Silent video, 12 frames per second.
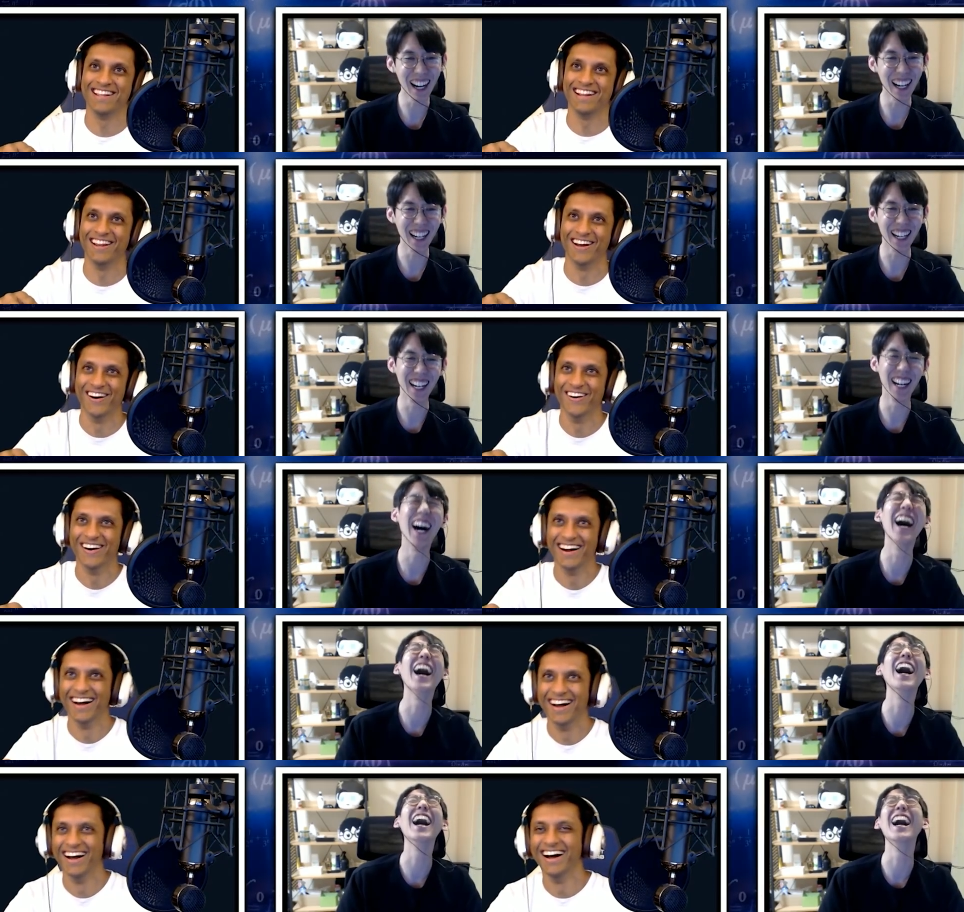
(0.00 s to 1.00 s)
Speaker 1: You know,
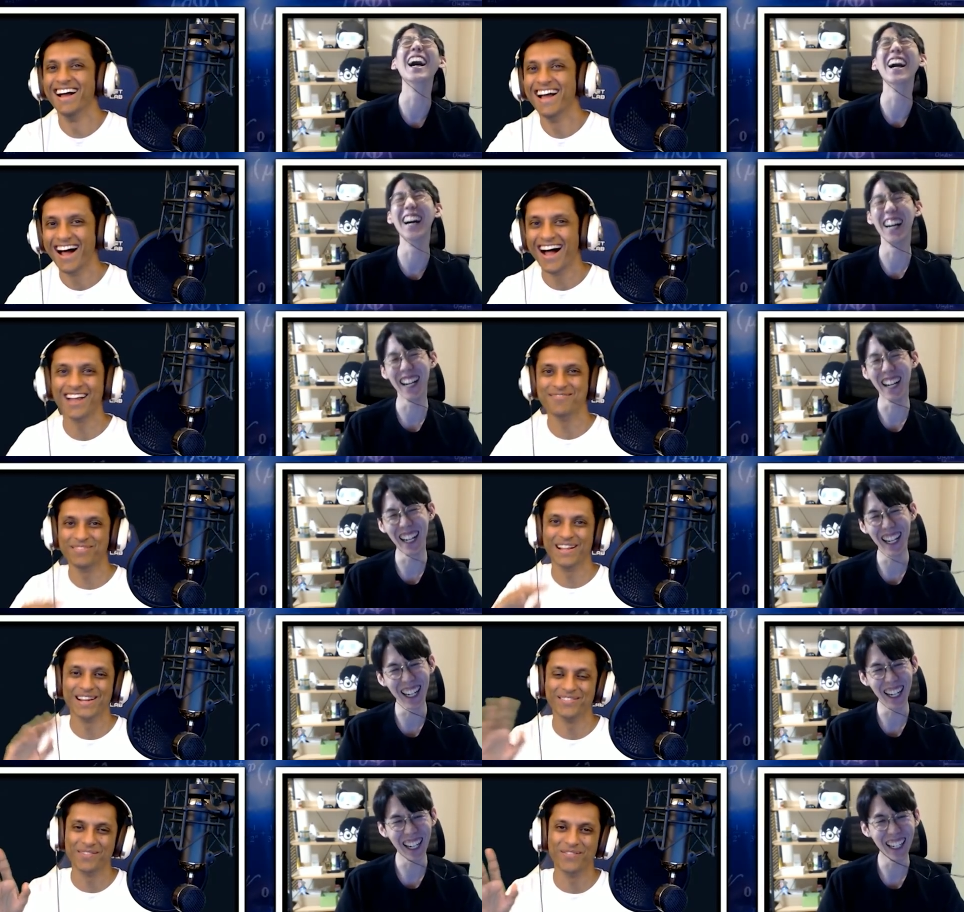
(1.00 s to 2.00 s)
I have
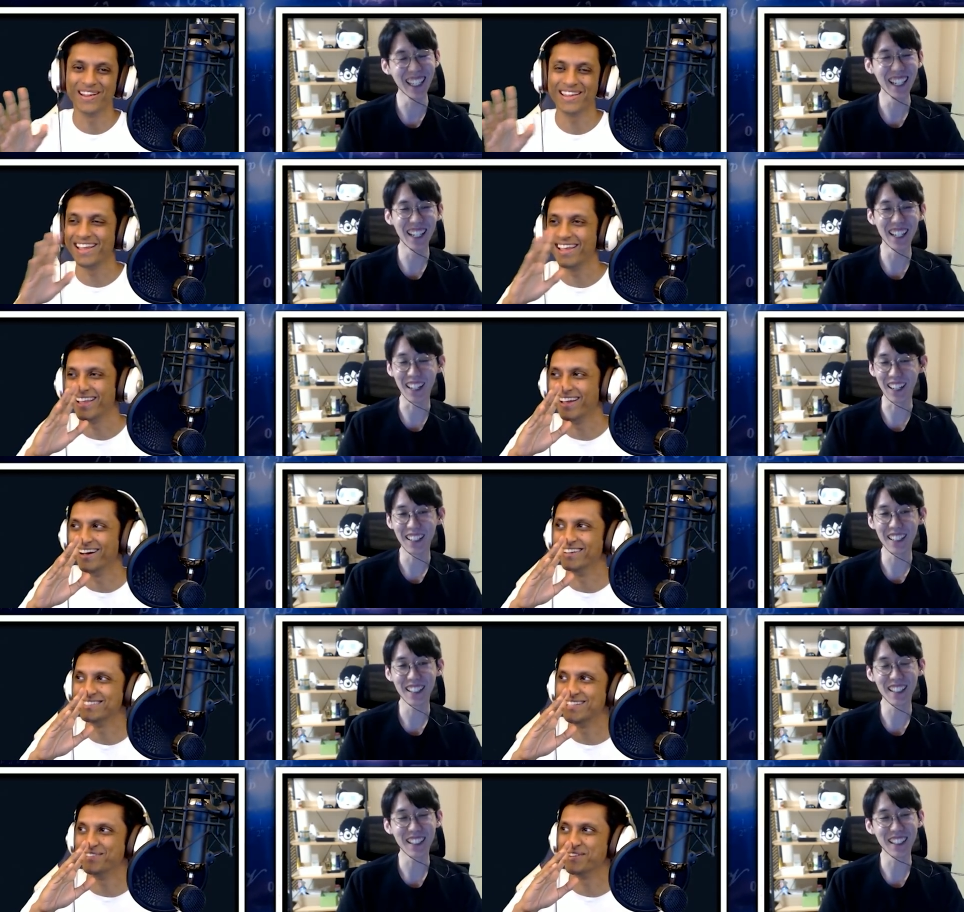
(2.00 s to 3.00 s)
played an MYK uh,
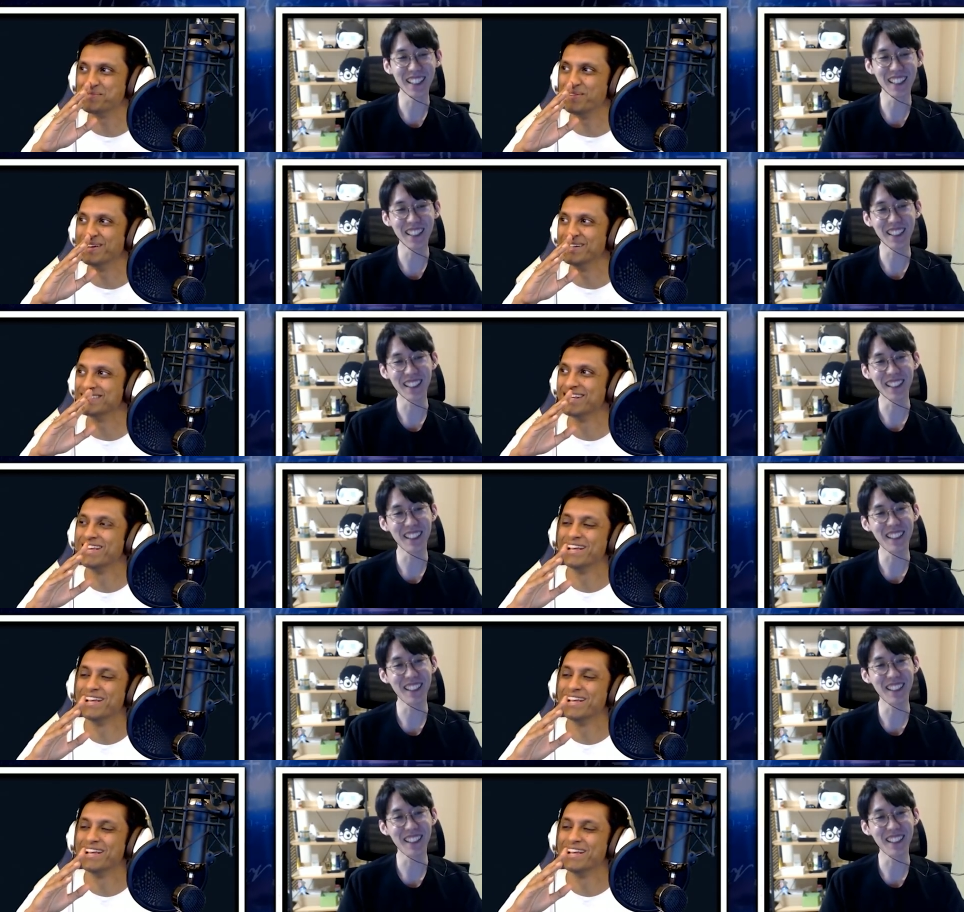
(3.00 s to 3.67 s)
Steve experience.